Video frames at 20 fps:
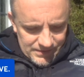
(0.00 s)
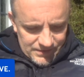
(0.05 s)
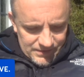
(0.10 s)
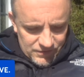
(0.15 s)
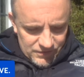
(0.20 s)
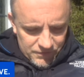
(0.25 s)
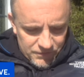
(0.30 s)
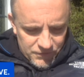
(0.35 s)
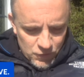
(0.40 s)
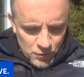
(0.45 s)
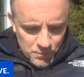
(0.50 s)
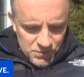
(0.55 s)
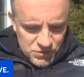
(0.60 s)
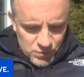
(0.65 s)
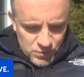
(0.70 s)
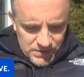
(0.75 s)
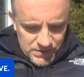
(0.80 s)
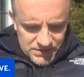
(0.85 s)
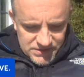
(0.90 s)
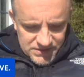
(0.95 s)
The feud
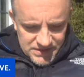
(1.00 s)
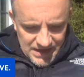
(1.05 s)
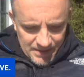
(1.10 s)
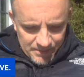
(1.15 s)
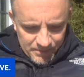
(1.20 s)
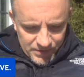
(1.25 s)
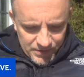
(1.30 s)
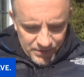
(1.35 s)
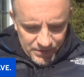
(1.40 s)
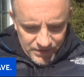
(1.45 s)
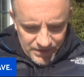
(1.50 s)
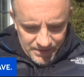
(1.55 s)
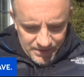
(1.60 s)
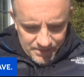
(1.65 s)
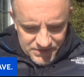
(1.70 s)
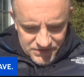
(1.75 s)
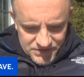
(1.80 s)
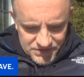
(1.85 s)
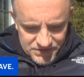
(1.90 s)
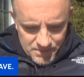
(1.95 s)
between Steinbrenner and
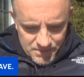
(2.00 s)
Mr.